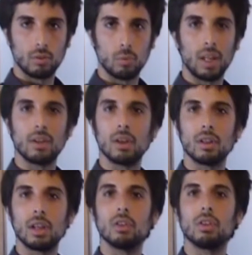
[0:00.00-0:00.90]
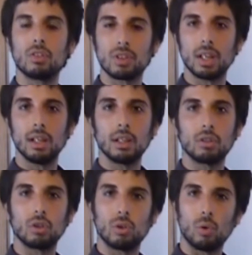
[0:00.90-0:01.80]
Whether they're
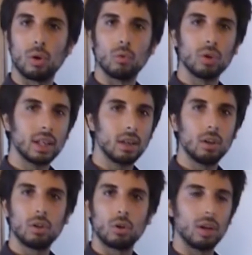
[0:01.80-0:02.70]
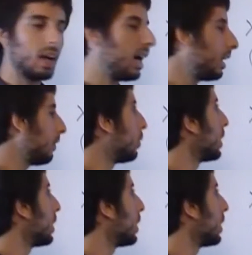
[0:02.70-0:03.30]
distinct or real or not,